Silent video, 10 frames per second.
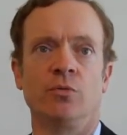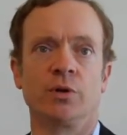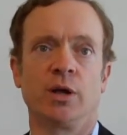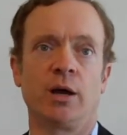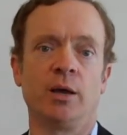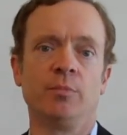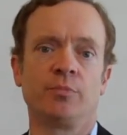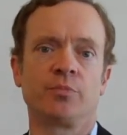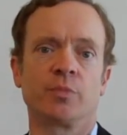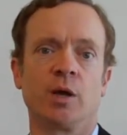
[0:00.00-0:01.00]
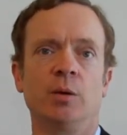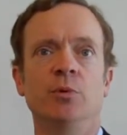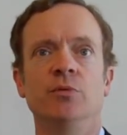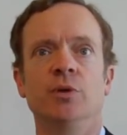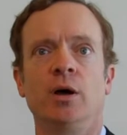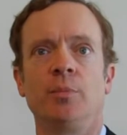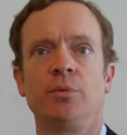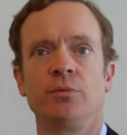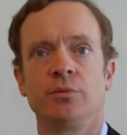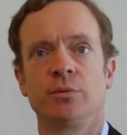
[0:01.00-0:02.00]
Over time, I moved
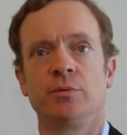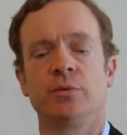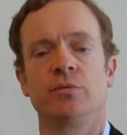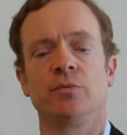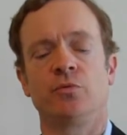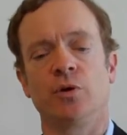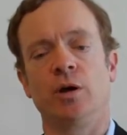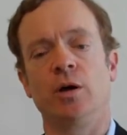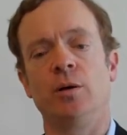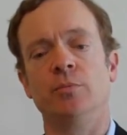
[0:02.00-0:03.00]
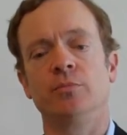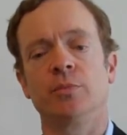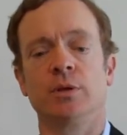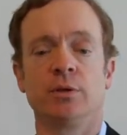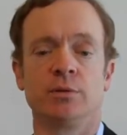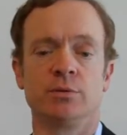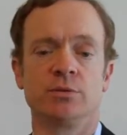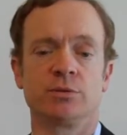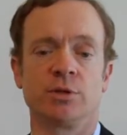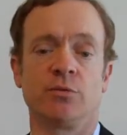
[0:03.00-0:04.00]
up from
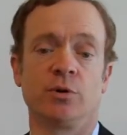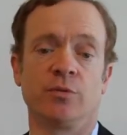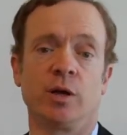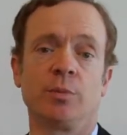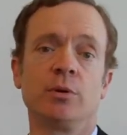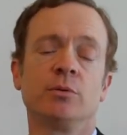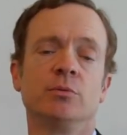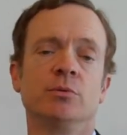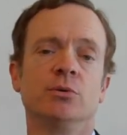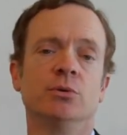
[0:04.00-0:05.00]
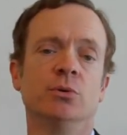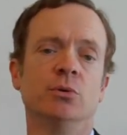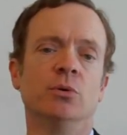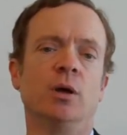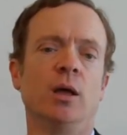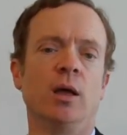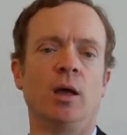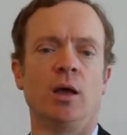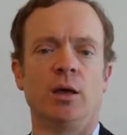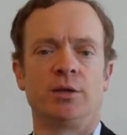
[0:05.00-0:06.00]
software developer to
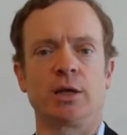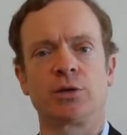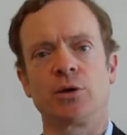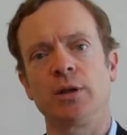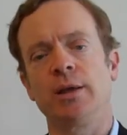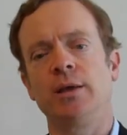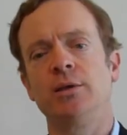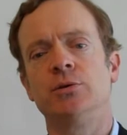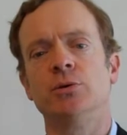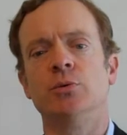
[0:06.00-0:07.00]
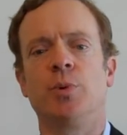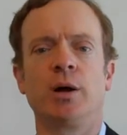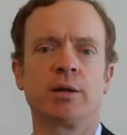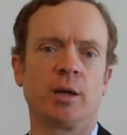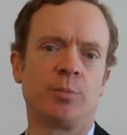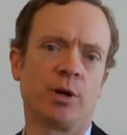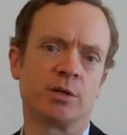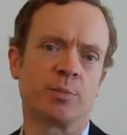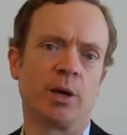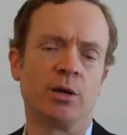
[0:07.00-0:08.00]
technical lead to part-time
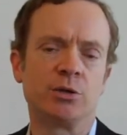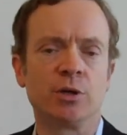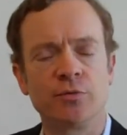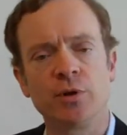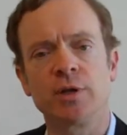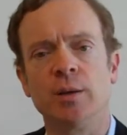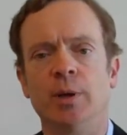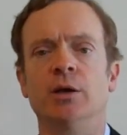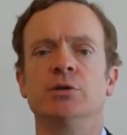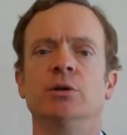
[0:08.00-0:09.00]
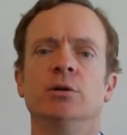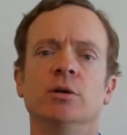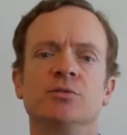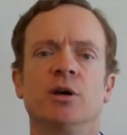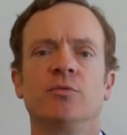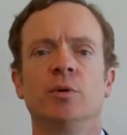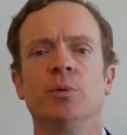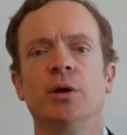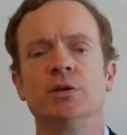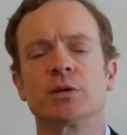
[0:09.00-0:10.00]
project manager and full-time manager of software
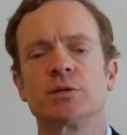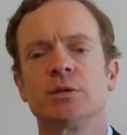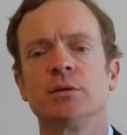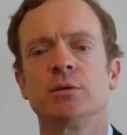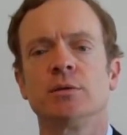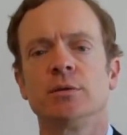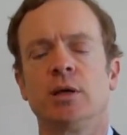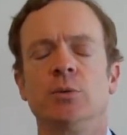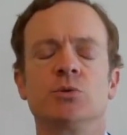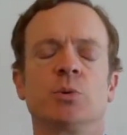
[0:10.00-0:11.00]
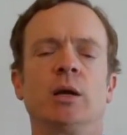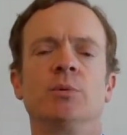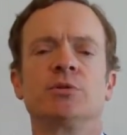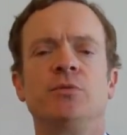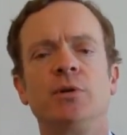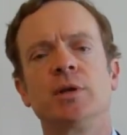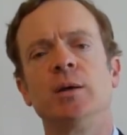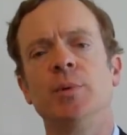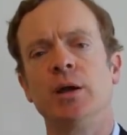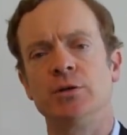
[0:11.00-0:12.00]
projects. And it was when I was a
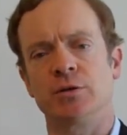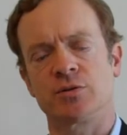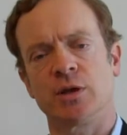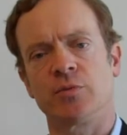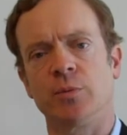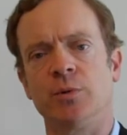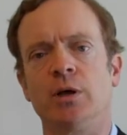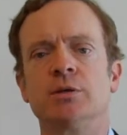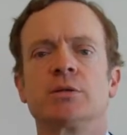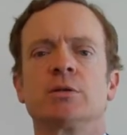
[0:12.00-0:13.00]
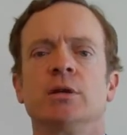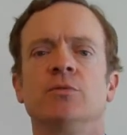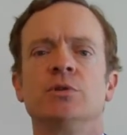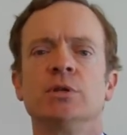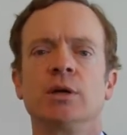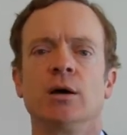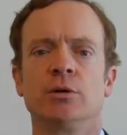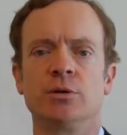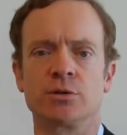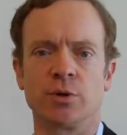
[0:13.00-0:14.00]
full-time manager of software projects that I first
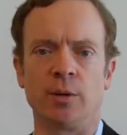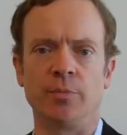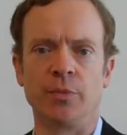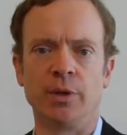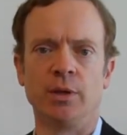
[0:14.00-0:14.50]
encountered Scrum.